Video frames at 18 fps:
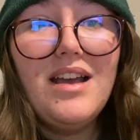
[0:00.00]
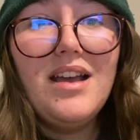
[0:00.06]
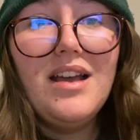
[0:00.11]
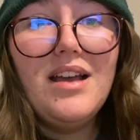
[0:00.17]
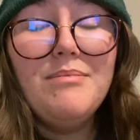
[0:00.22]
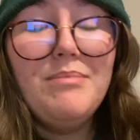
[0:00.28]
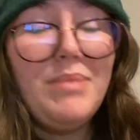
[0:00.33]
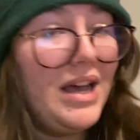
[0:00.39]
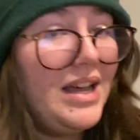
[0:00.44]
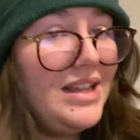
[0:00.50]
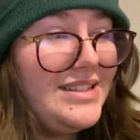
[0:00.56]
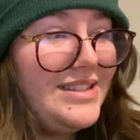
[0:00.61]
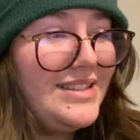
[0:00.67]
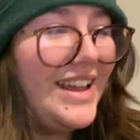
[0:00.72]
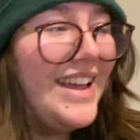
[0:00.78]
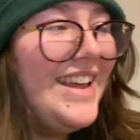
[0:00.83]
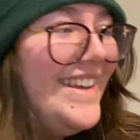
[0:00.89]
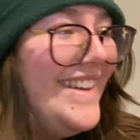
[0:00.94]

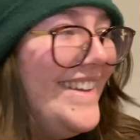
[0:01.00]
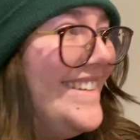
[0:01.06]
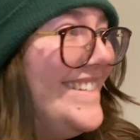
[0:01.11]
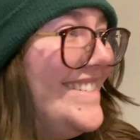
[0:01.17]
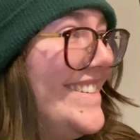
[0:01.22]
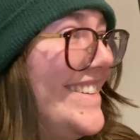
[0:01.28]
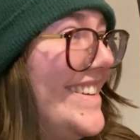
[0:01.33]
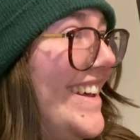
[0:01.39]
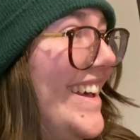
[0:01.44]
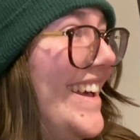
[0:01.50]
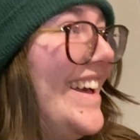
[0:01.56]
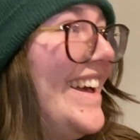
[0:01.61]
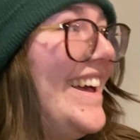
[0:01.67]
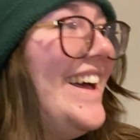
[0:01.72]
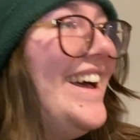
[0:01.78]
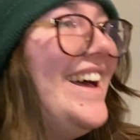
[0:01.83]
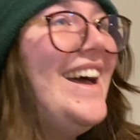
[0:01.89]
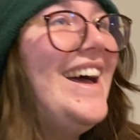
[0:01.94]
But
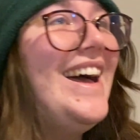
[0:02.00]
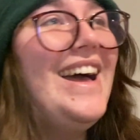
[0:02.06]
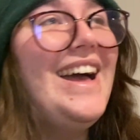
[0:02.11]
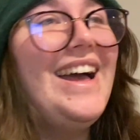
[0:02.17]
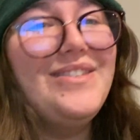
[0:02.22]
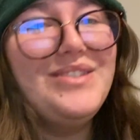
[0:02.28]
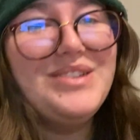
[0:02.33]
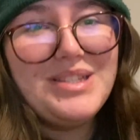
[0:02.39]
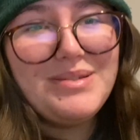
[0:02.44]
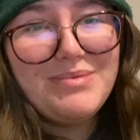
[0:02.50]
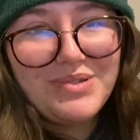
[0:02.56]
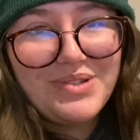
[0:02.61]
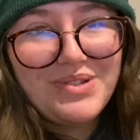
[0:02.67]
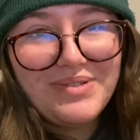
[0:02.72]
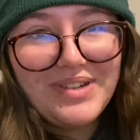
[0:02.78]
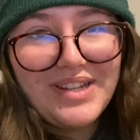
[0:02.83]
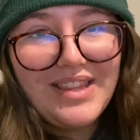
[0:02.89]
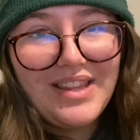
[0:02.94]
I was
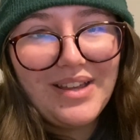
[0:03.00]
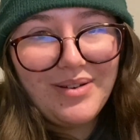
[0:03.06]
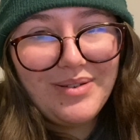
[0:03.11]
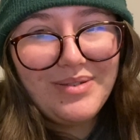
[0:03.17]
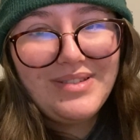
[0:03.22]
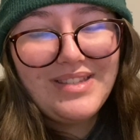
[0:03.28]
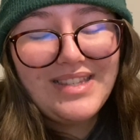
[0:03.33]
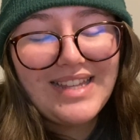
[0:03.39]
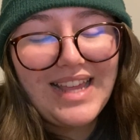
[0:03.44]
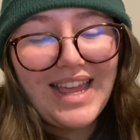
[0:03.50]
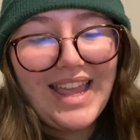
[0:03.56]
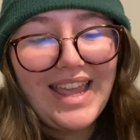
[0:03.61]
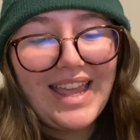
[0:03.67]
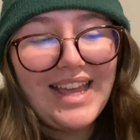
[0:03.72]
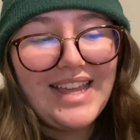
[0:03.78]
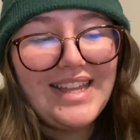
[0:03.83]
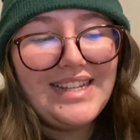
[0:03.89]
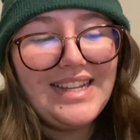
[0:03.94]
supposed to read those
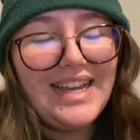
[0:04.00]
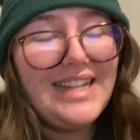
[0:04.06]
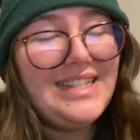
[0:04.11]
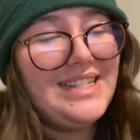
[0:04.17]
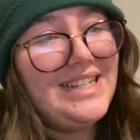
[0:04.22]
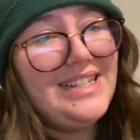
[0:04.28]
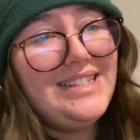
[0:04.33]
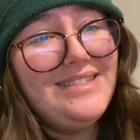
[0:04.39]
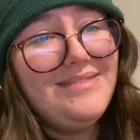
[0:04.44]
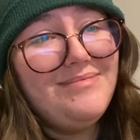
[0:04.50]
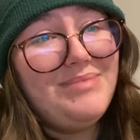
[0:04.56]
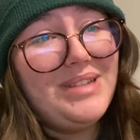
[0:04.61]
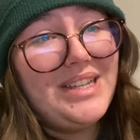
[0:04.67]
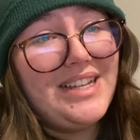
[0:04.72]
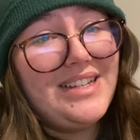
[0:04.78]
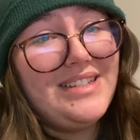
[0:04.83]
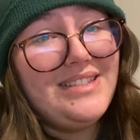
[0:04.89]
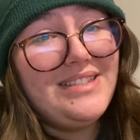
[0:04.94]
and I didn't
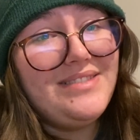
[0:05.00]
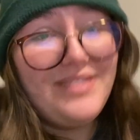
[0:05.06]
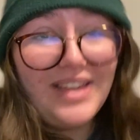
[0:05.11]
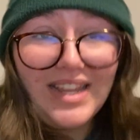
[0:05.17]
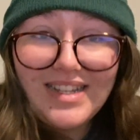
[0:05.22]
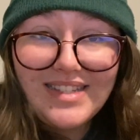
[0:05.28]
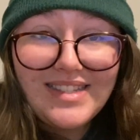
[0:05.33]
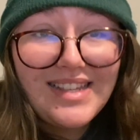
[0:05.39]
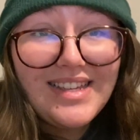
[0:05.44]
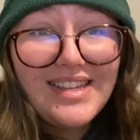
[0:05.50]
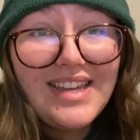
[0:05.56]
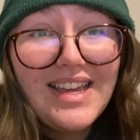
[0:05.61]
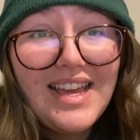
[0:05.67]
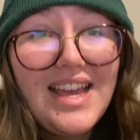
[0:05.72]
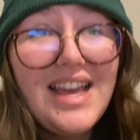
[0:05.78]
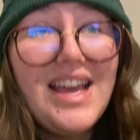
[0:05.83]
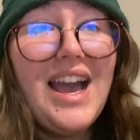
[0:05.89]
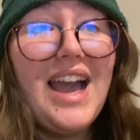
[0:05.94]
because fantasy.
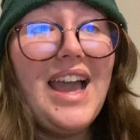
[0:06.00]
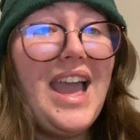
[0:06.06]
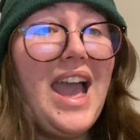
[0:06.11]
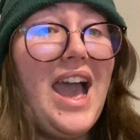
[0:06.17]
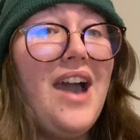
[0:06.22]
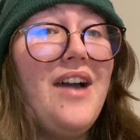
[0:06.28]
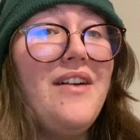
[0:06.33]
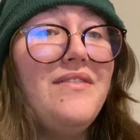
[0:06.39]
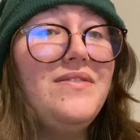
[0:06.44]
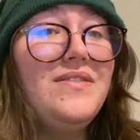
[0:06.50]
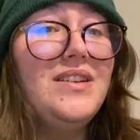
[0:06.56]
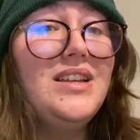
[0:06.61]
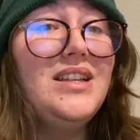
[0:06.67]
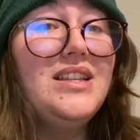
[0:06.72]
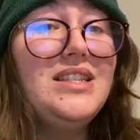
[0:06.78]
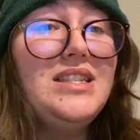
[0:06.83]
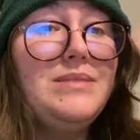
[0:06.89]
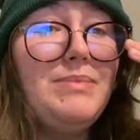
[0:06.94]
I have
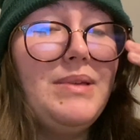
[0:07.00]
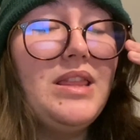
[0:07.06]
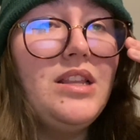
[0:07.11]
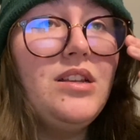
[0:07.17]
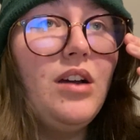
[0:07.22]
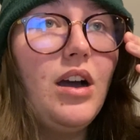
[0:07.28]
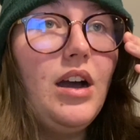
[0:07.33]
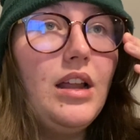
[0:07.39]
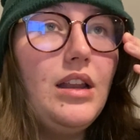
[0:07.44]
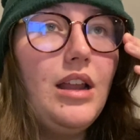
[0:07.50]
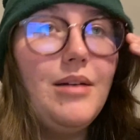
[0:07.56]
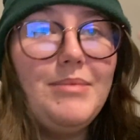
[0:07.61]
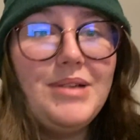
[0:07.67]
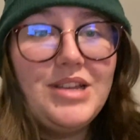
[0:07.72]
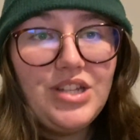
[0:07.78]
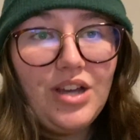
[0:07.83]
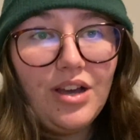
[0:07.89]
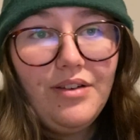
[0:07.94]
Spin the Dawn on
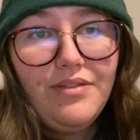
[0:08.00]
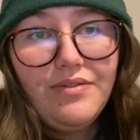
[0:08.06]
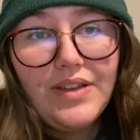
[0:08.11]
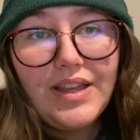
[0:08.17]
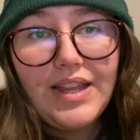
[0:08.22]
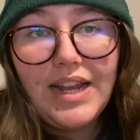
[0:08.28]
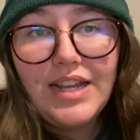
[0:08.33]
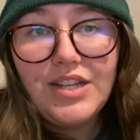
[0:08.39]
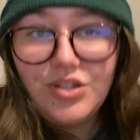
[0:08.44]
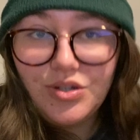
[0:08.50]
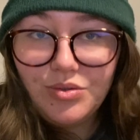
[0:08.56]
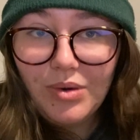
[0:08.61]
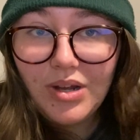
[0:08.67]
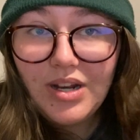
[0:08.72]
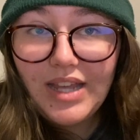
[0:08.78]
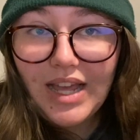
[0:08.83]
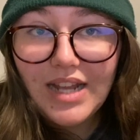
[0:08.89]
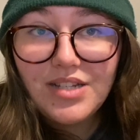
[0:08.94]
my shelf and I do
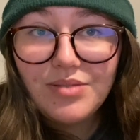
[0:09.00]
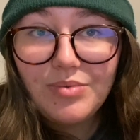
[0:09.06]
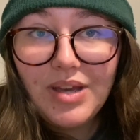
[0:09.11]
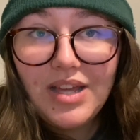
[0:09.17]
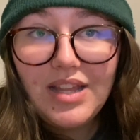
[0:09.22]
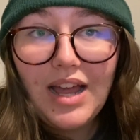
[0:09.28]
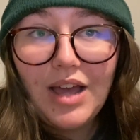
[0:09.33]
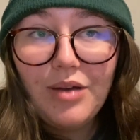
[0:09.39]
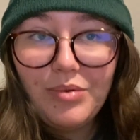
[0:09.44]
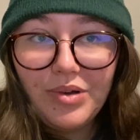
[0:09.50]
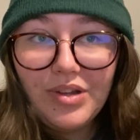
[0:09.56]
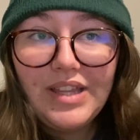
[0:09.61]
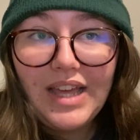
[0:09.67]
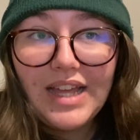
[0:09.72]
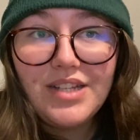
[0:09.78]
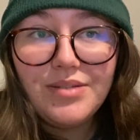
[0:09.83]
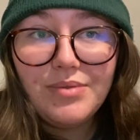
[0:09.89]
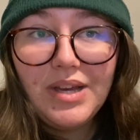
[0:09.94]
want to get to it. I will
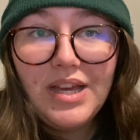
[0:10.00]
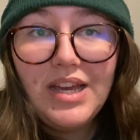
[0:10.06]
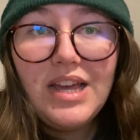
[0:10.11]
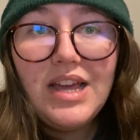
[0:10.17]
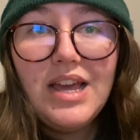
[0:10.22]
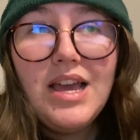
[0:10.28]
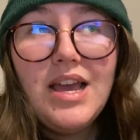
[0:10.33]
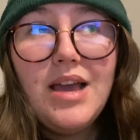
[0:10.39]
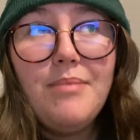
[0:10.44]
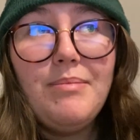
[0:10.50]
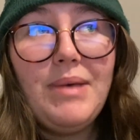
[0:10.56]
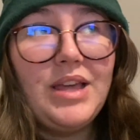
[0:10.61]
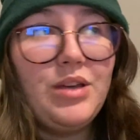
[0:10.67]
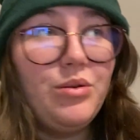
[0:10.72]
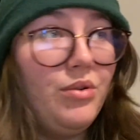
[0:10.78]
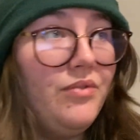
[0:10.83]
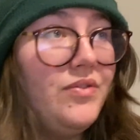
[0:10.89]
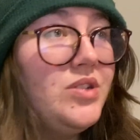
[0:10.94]
get to it. My
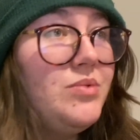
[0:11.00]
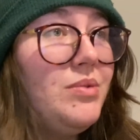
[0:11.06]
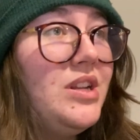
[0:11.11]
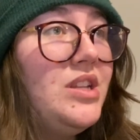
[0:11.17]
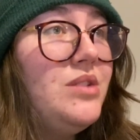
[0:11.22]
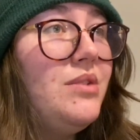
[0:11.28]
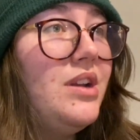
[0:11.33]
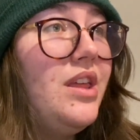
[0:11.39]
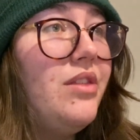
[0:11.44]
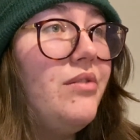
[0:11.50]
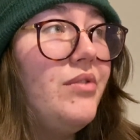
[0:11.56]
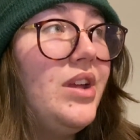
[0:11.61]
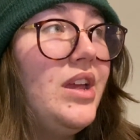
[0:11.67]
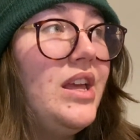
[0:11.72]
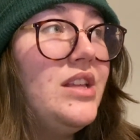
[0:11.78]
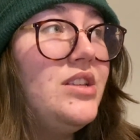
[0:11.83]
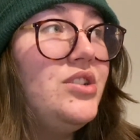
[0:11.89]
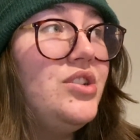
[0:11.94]
goal for
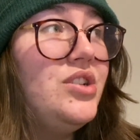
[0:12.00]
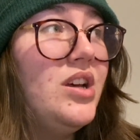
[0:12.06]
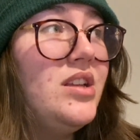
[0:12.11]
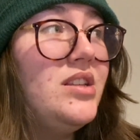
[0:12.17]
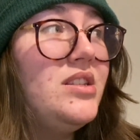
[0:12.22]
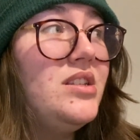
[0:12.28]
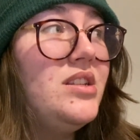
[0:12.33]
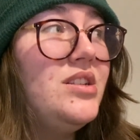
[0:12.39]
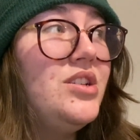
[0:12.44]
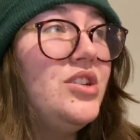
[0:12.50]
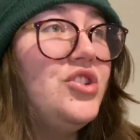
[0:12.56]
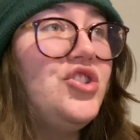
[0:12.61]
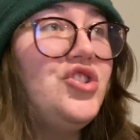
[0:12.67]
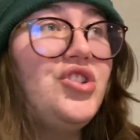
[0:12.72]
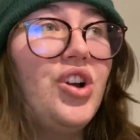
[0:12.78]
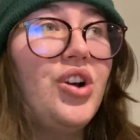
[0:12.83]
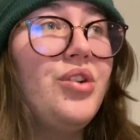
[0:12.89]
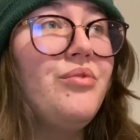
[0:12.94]
2023 is just to
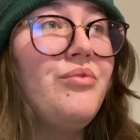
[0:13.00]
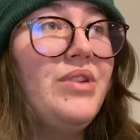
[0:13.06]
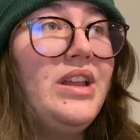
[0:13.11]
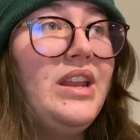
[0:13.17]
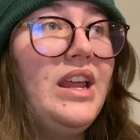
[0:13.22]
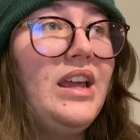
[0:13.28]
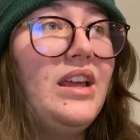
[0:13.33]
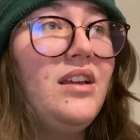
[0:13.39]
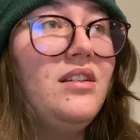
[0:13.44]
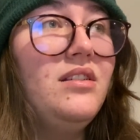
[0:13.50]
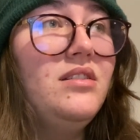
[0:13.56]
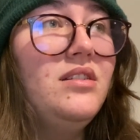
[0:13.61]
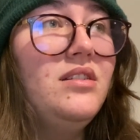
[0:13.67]
start reading